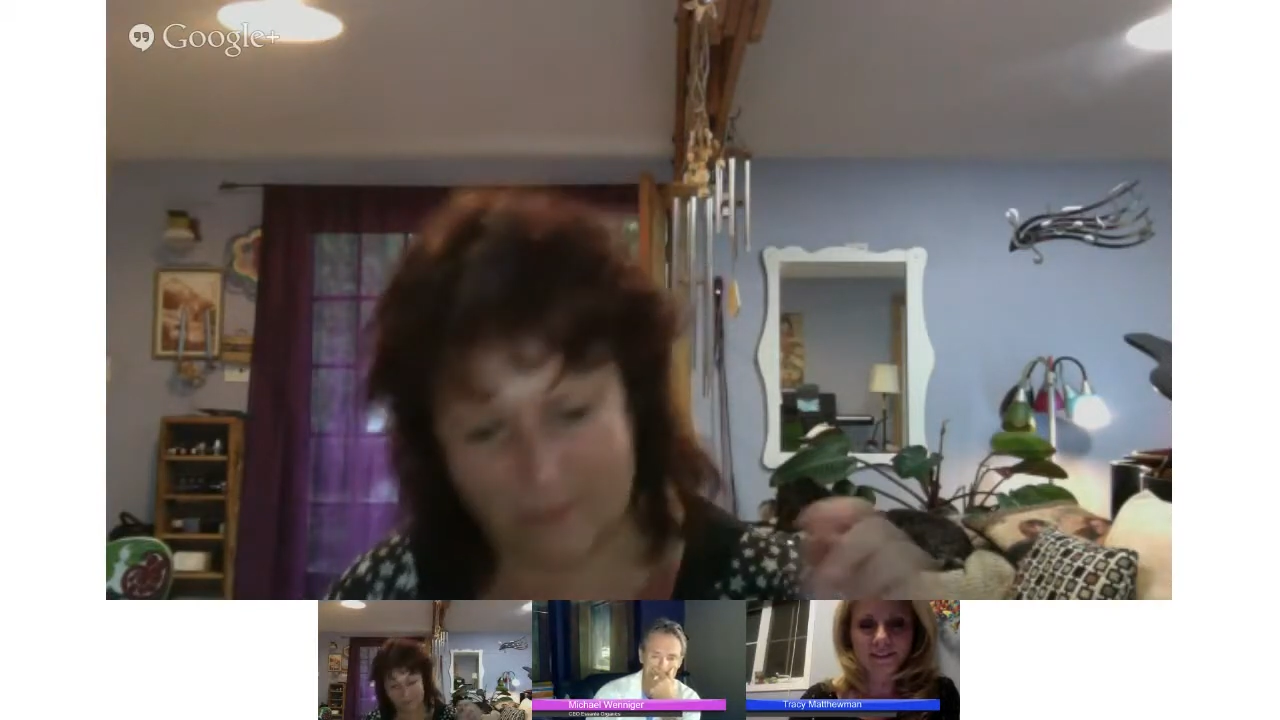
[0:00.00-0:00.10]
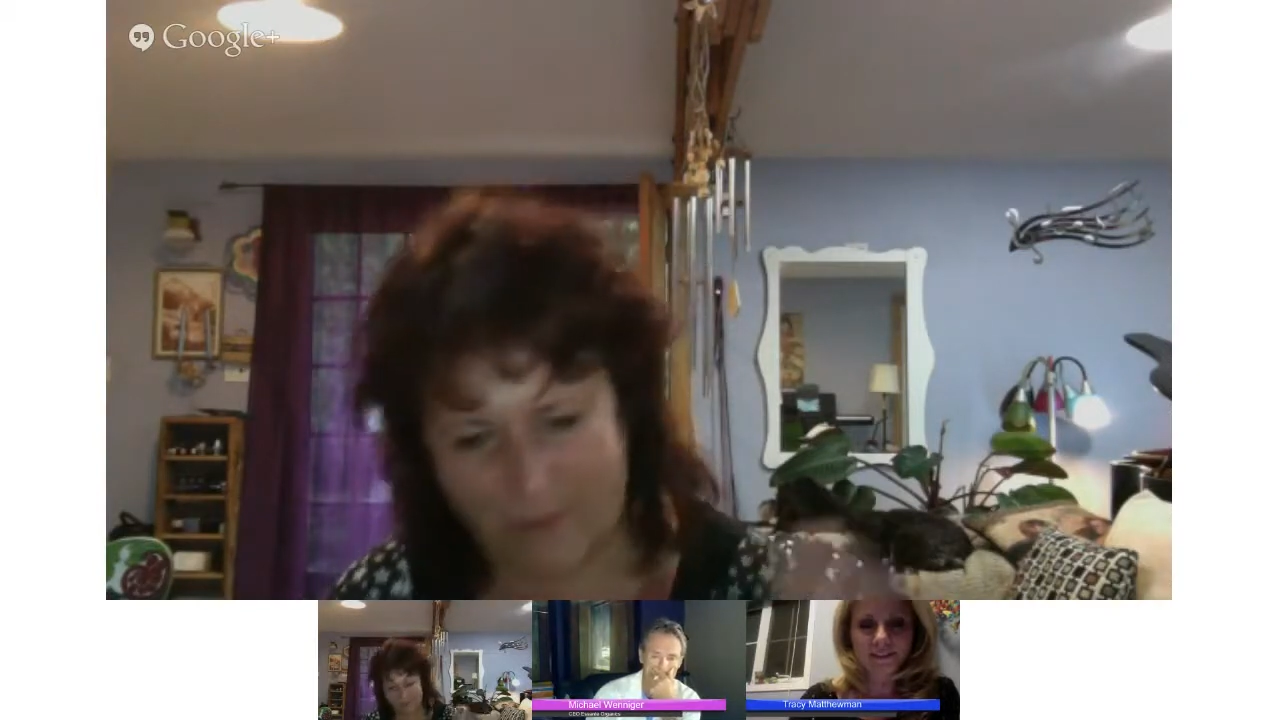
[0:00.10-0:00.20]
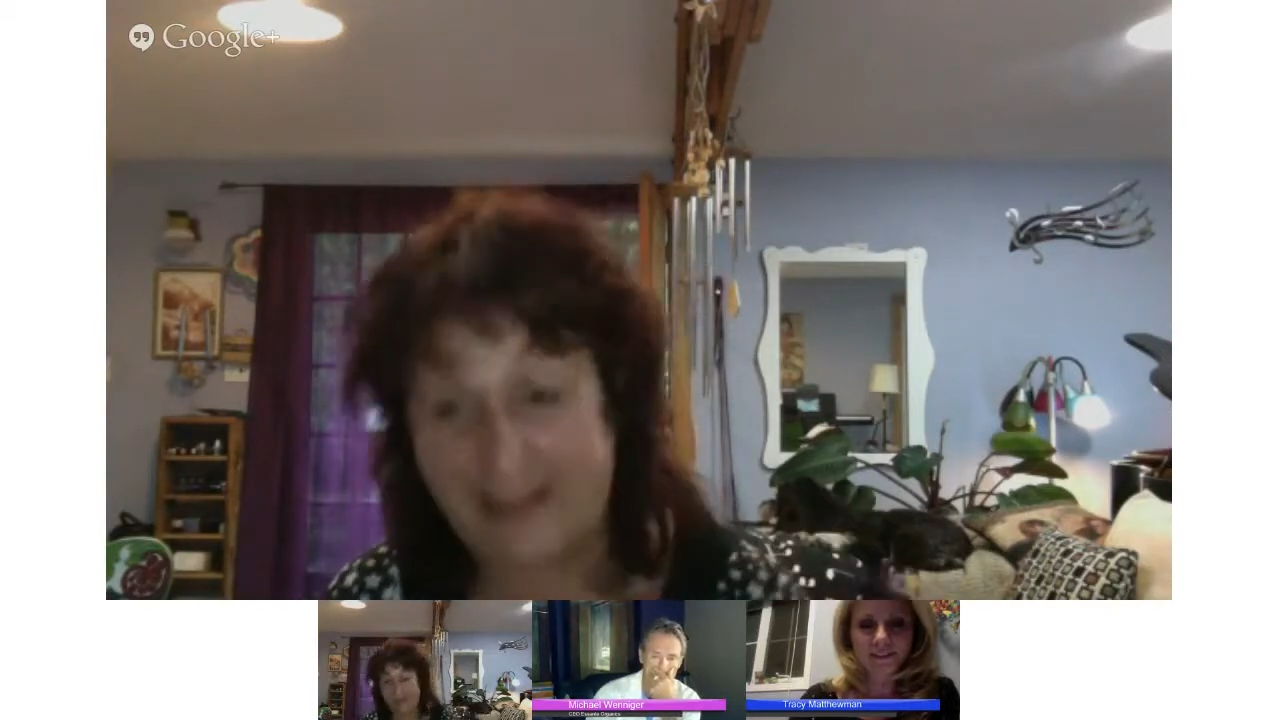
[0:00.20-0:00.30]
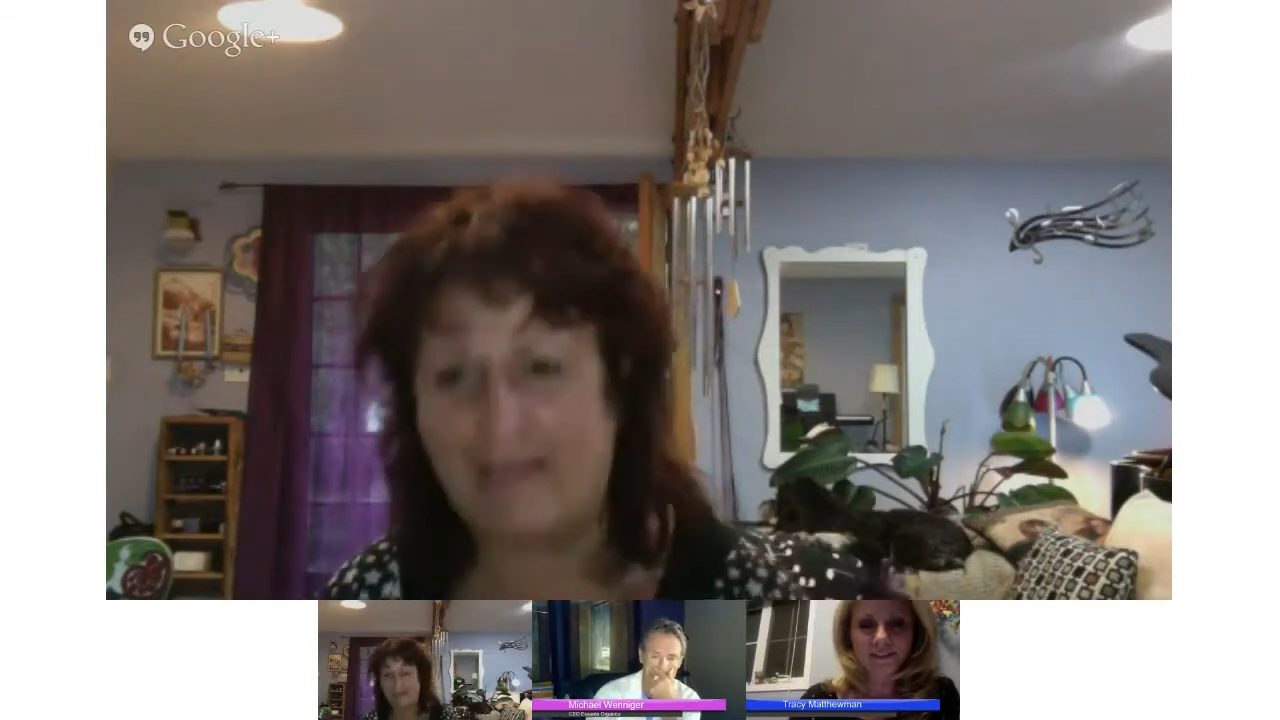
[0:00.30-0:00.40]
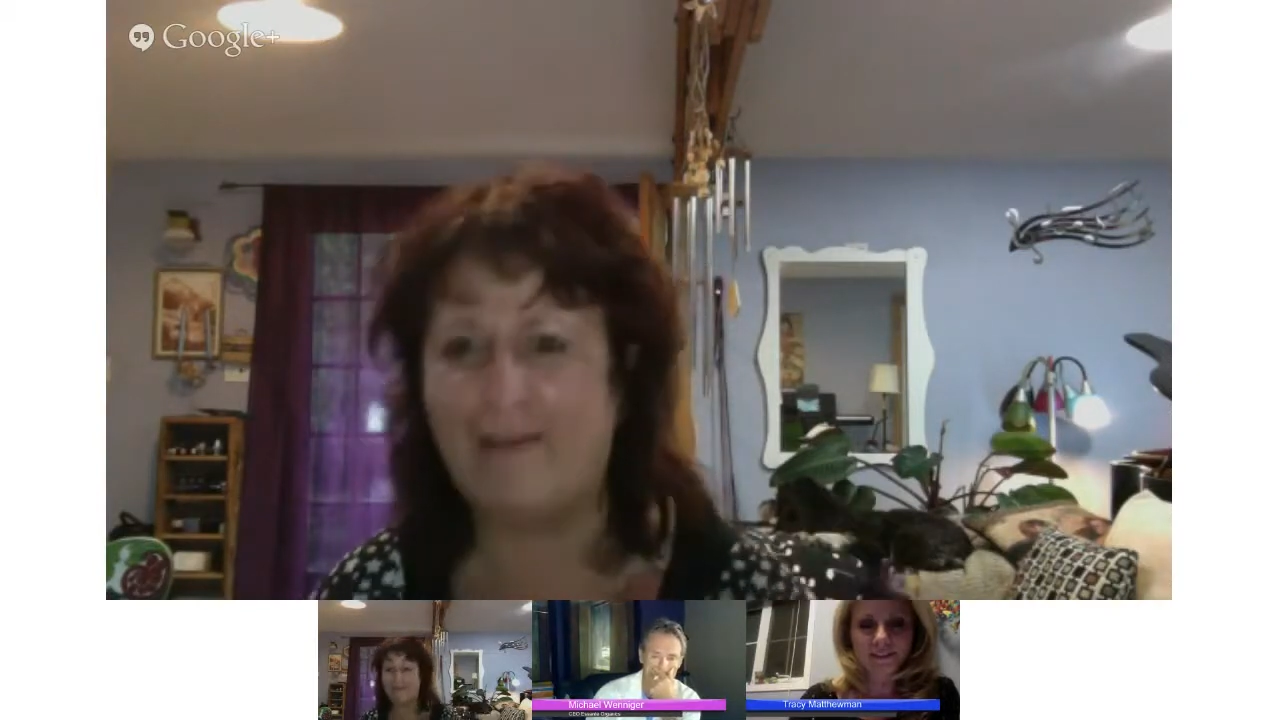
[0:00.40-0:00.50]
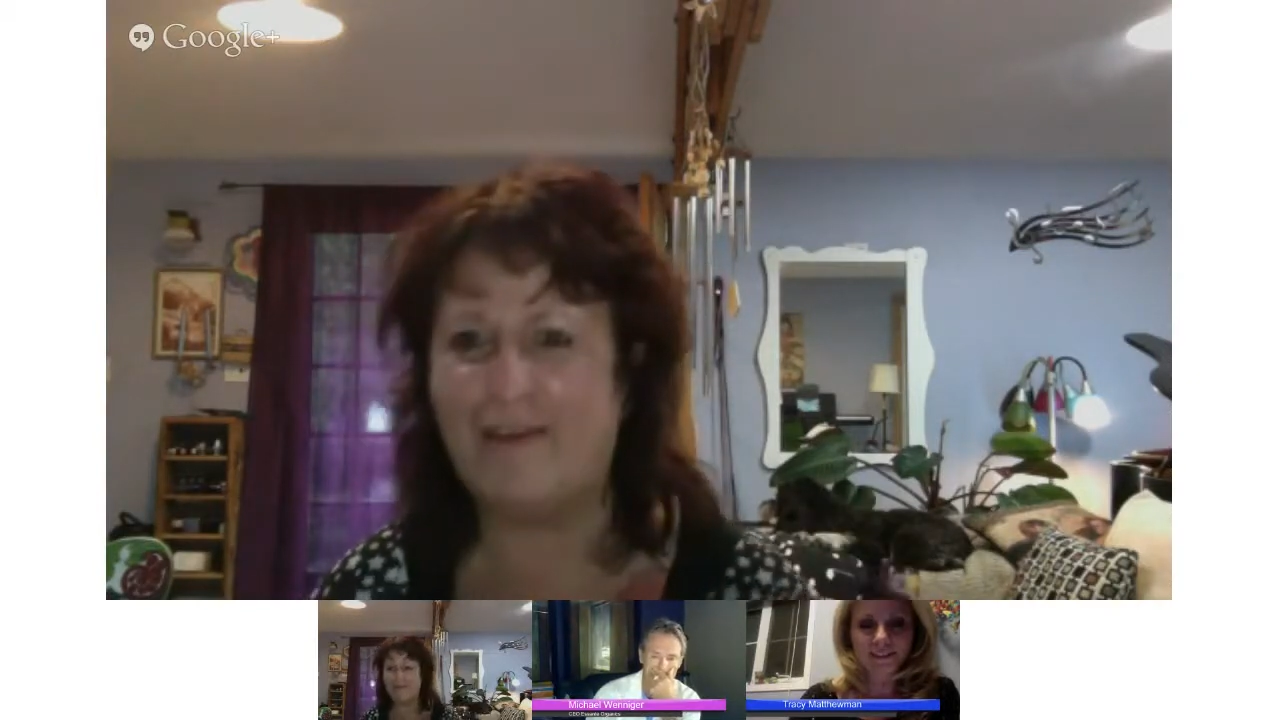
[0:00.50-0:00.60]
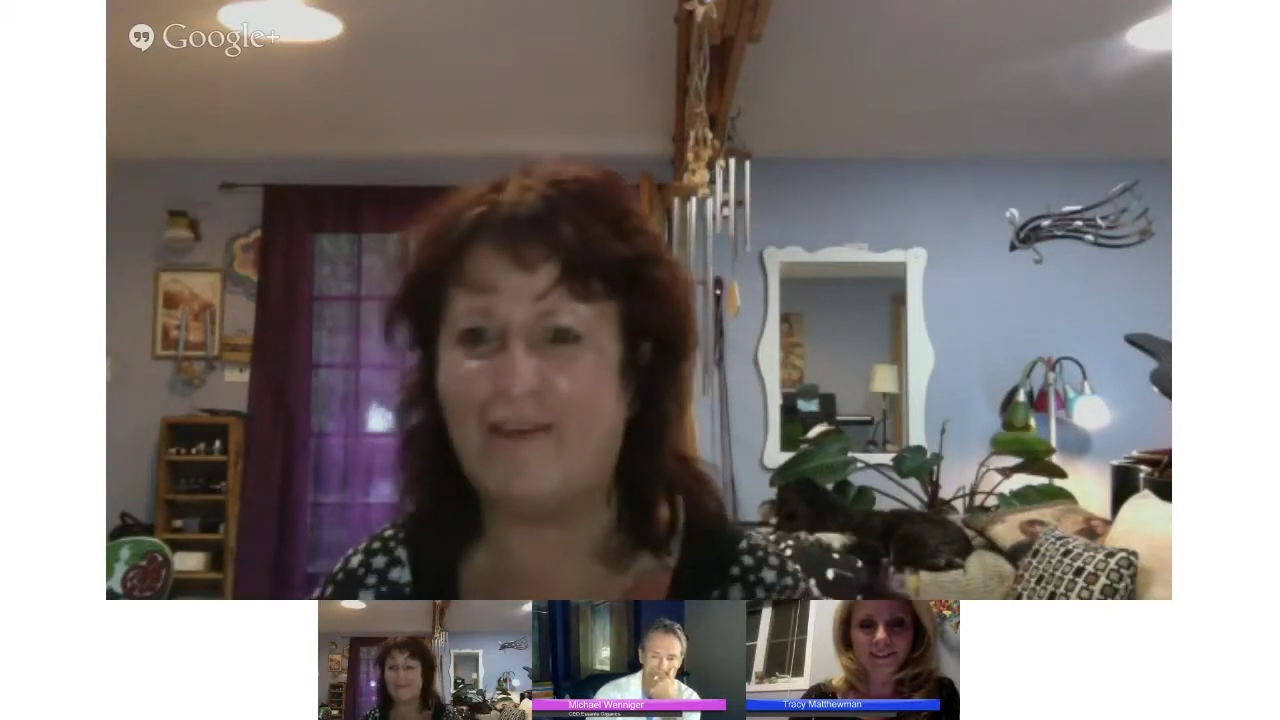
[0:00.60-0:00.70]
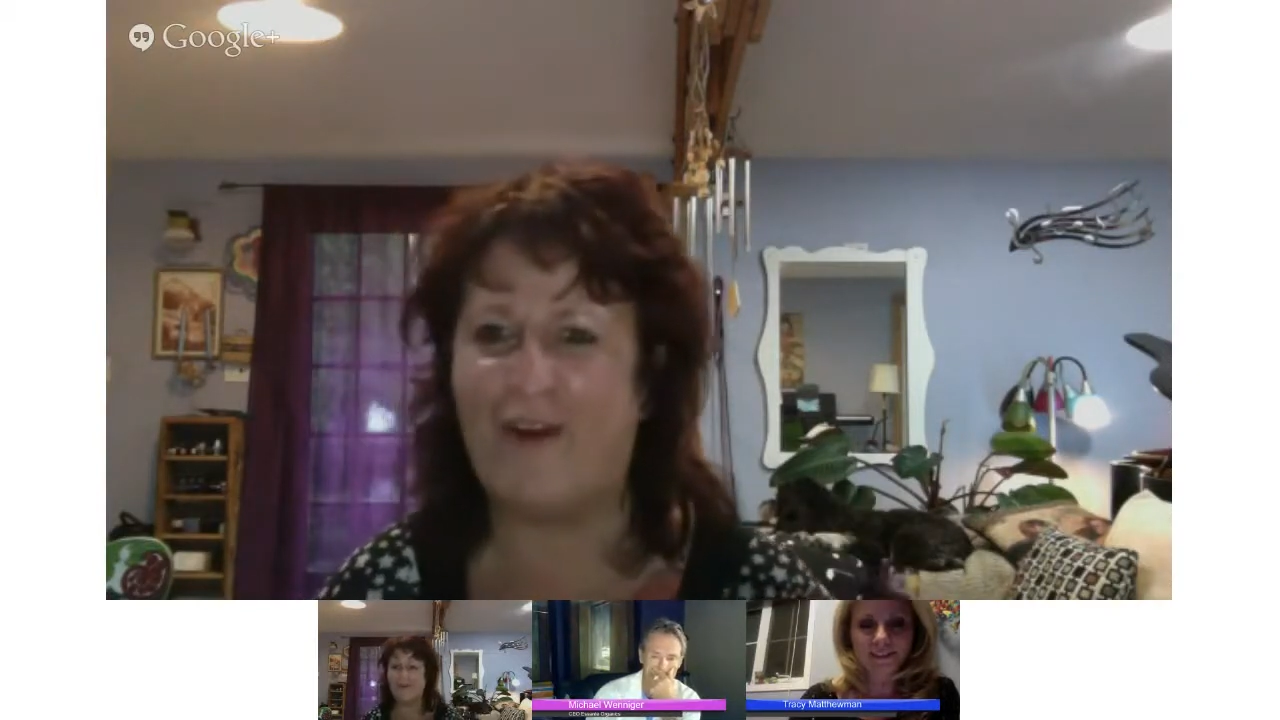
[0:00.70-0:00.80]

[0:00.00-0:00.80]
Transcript: right through the